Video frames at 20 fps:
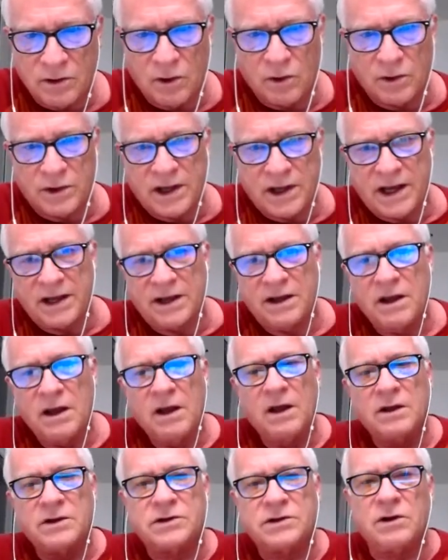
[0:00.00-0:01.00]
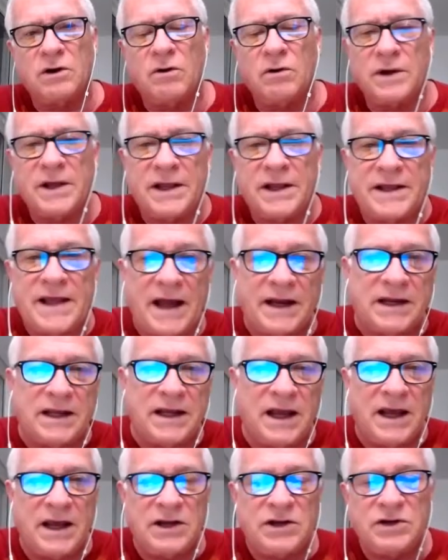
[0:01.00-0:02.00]
Okay. So in that
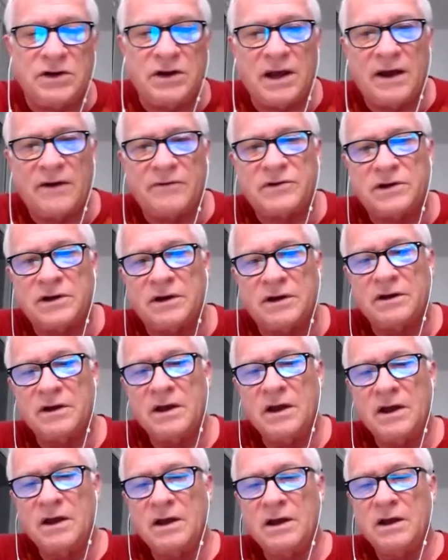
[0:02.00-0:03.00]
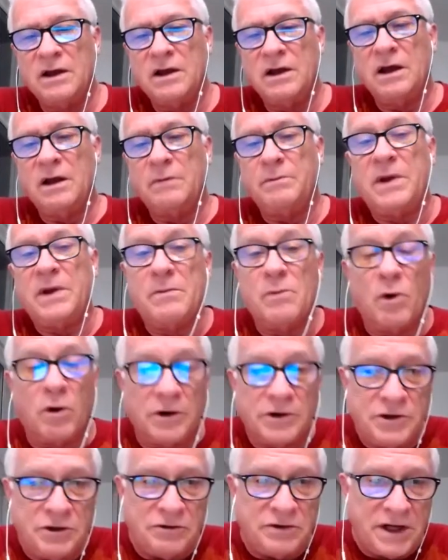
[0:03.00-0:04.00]
case, you have to be
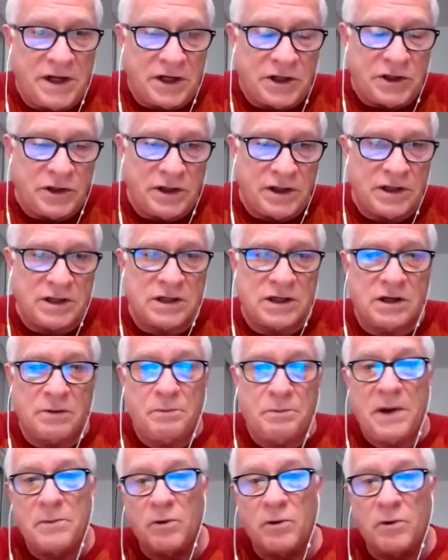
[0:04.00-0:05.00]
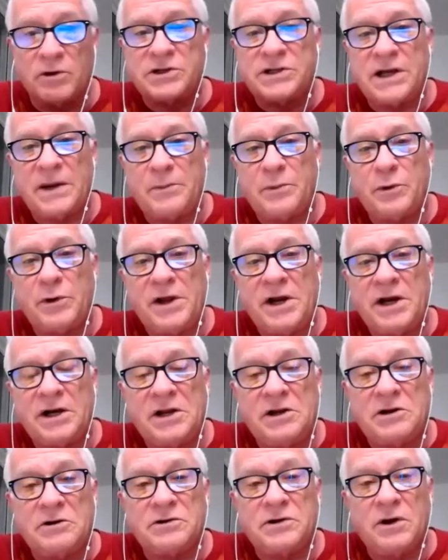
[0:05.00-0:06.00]
more judicious, be more separated
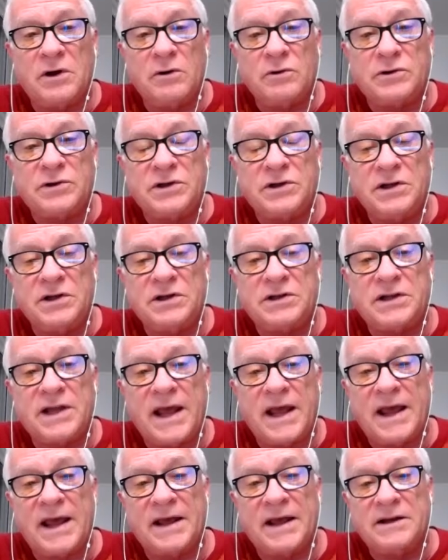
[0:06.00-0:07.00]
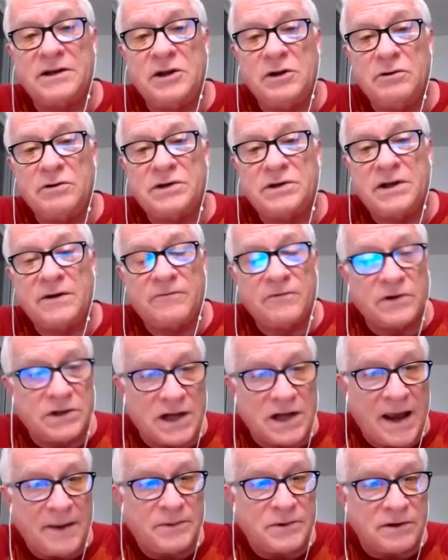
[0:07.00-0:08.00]
in your doses, and use different
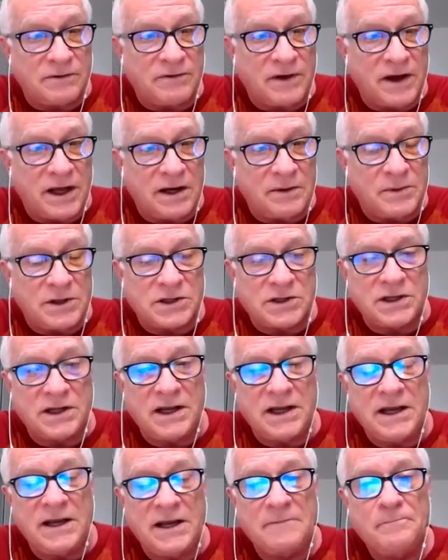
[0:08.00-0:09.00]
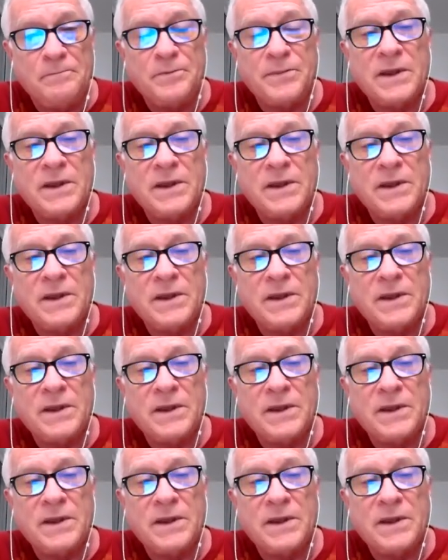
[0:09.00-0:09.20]
types of vitamin C.